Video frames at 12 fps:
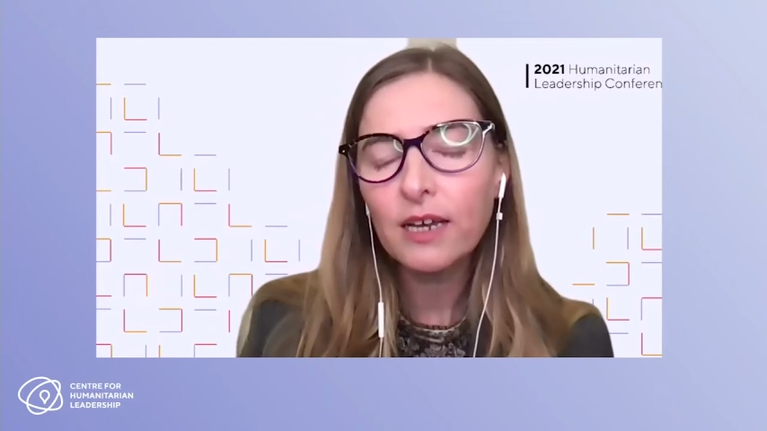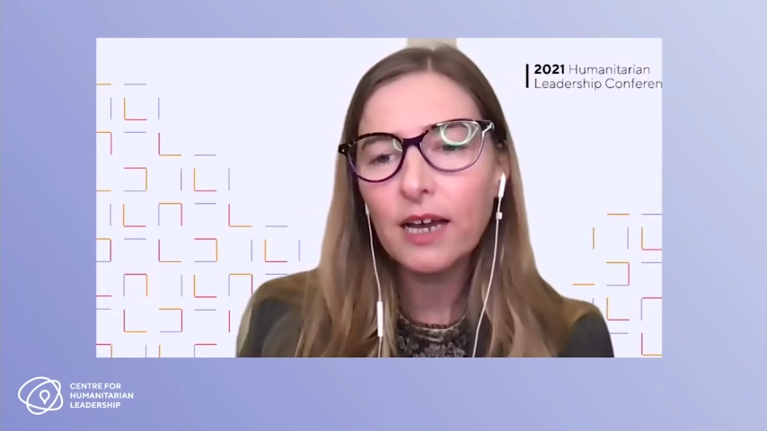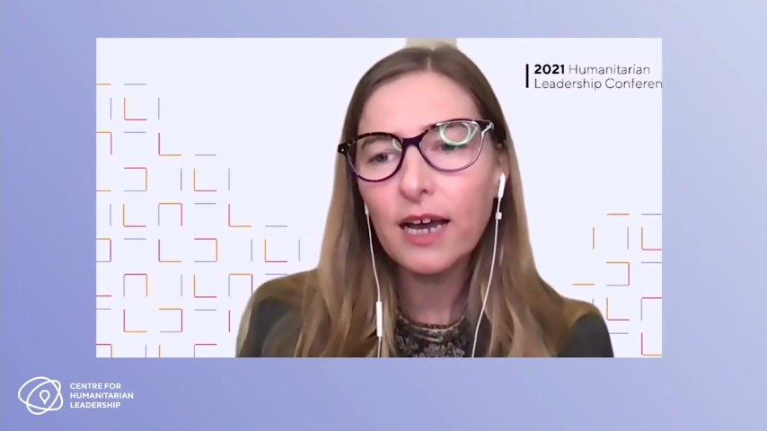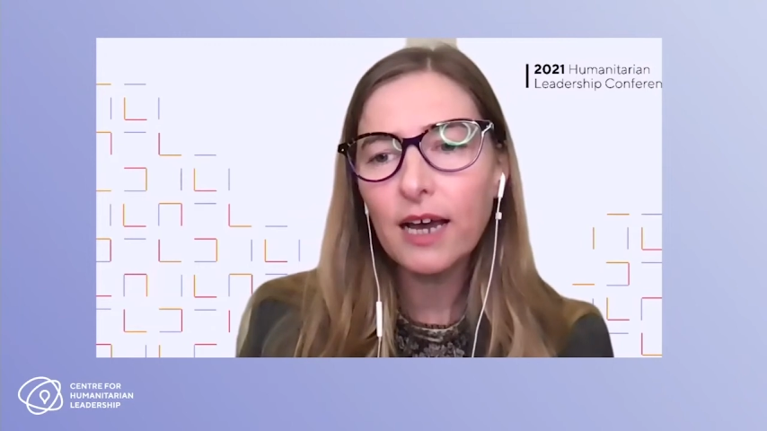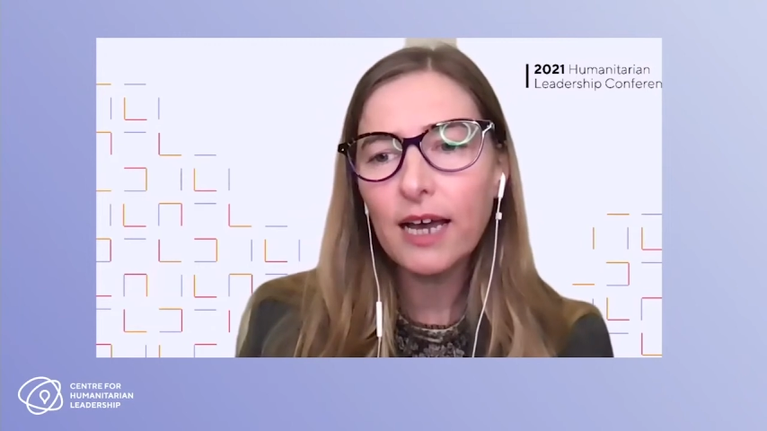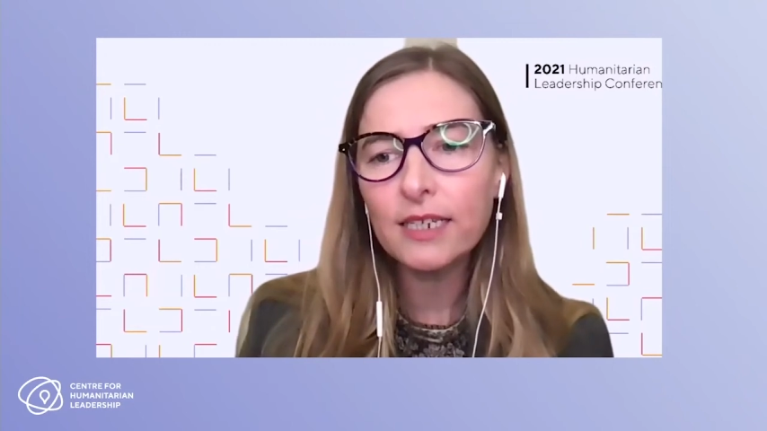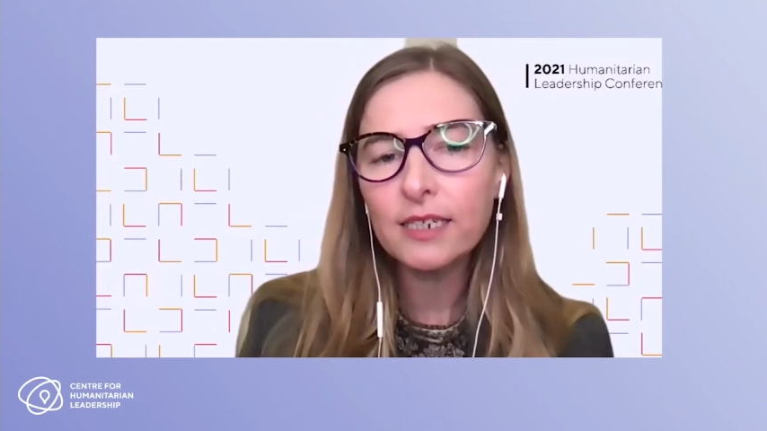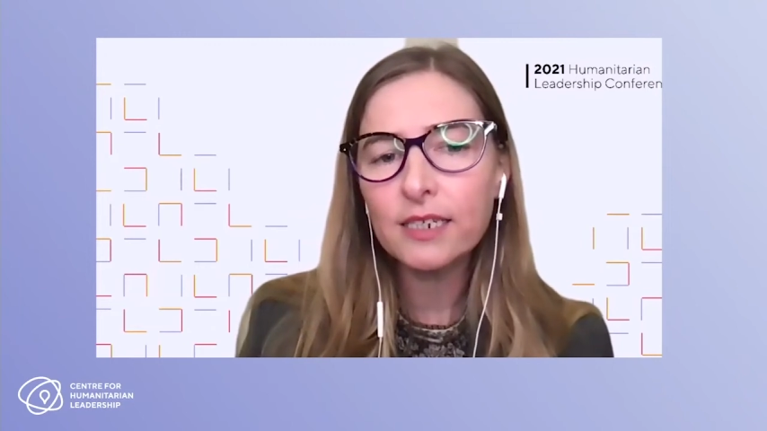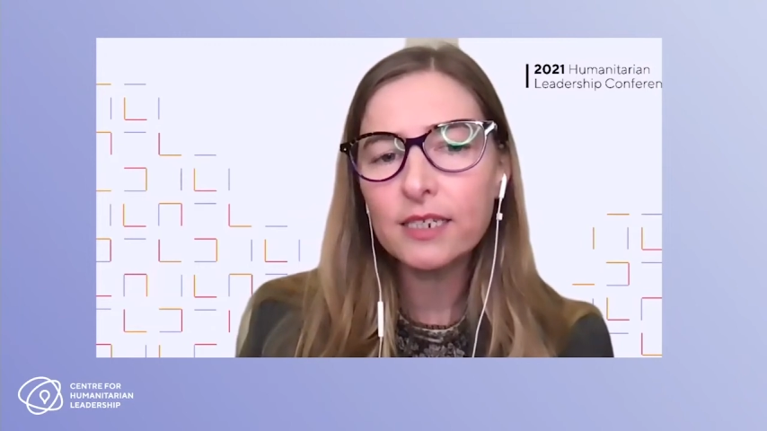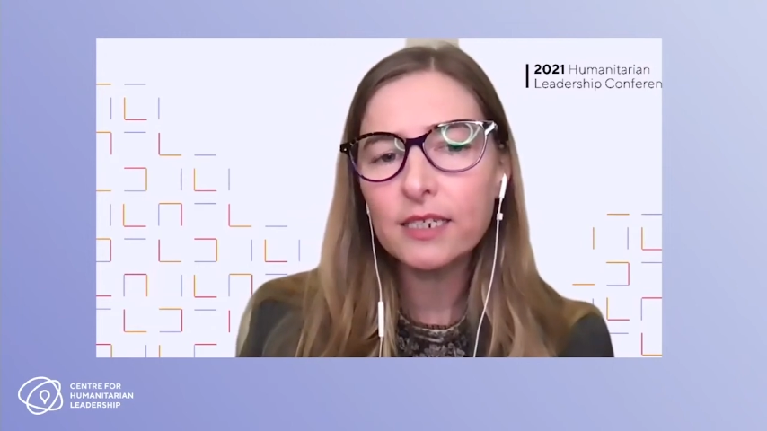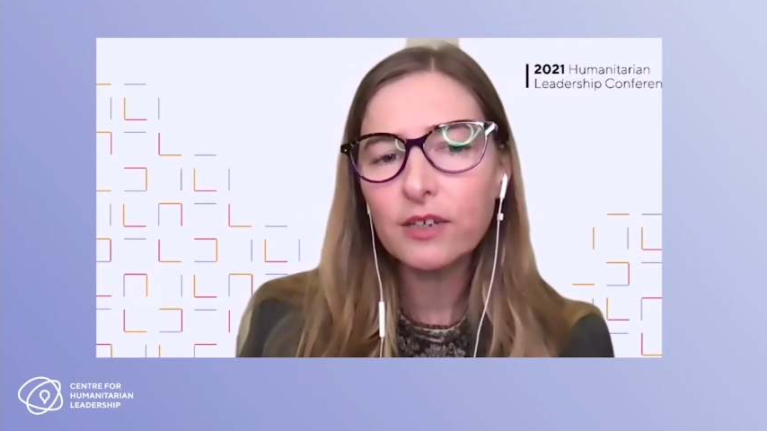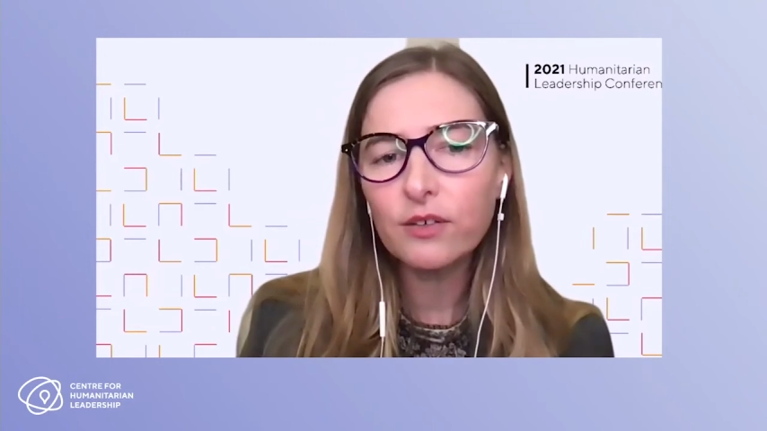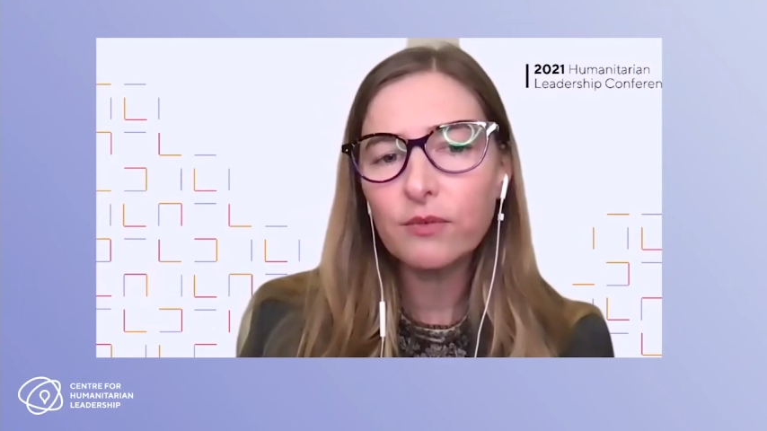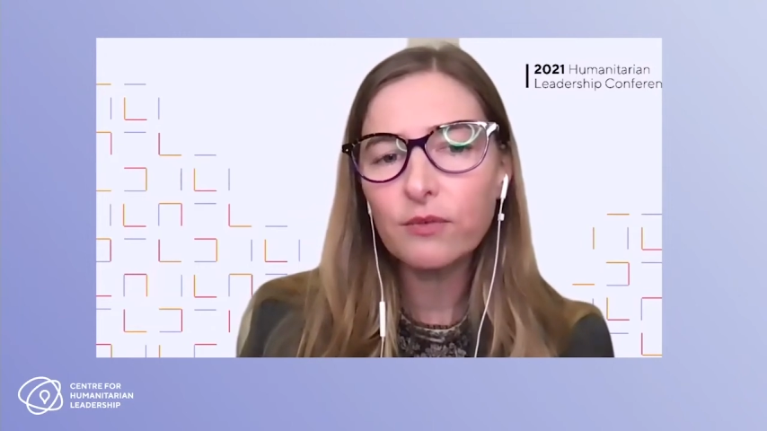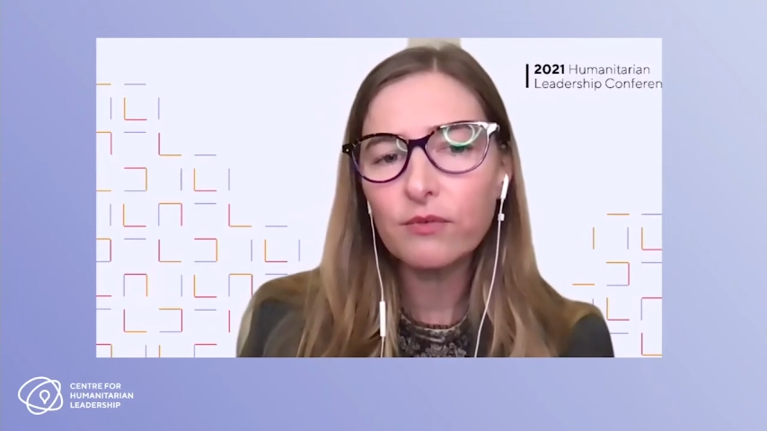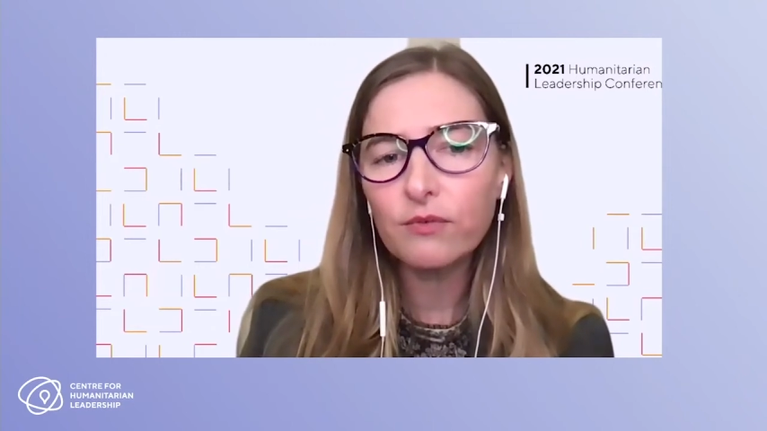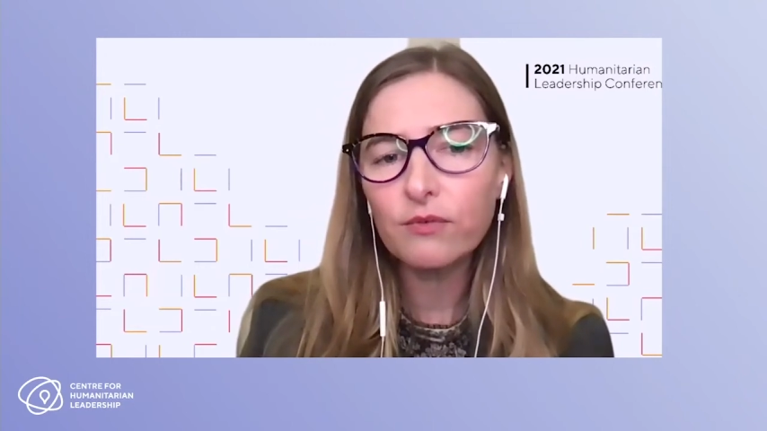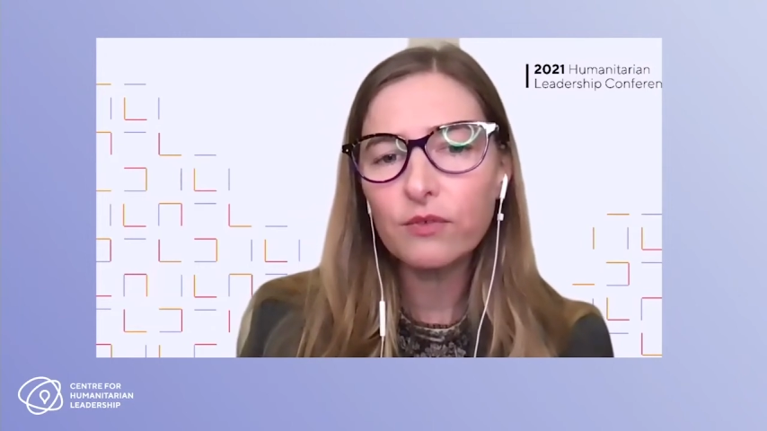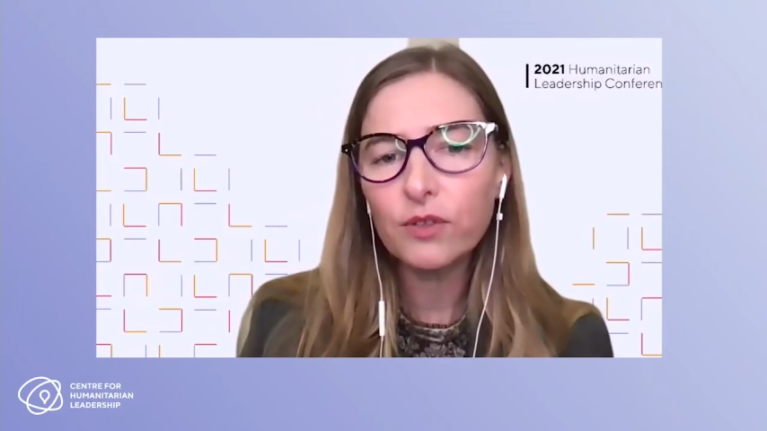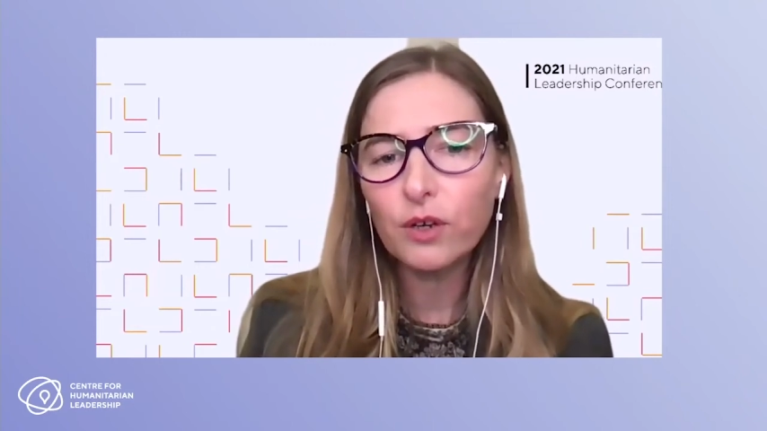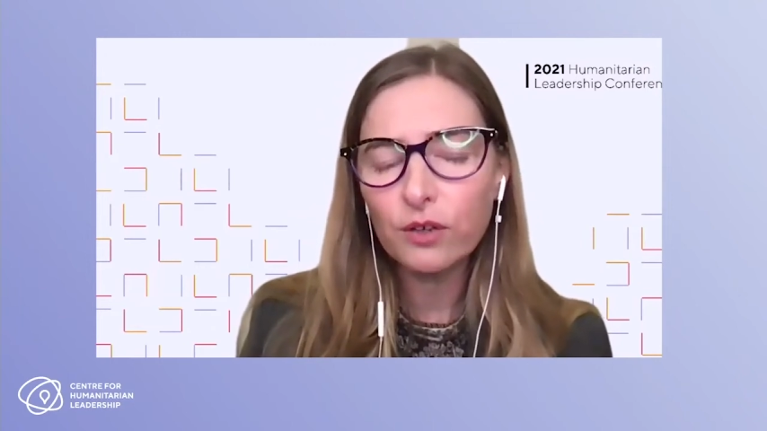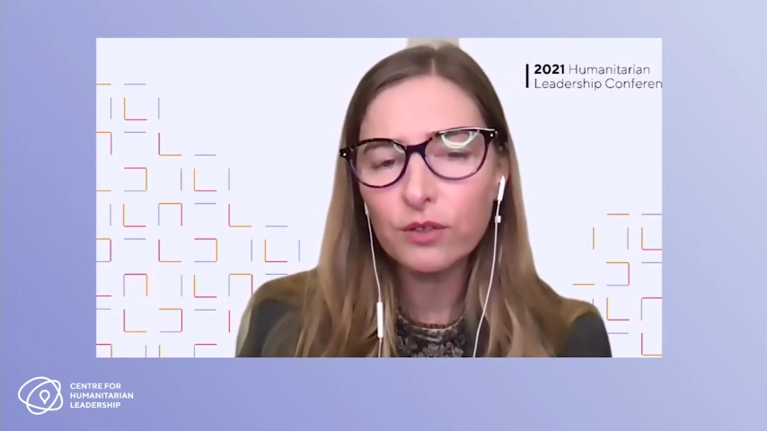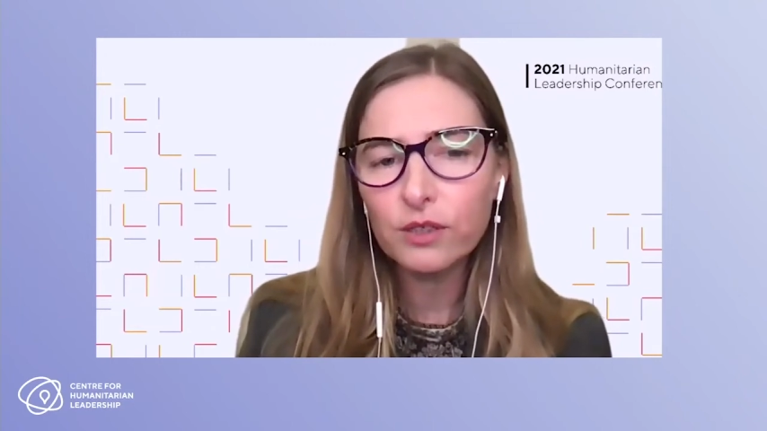And those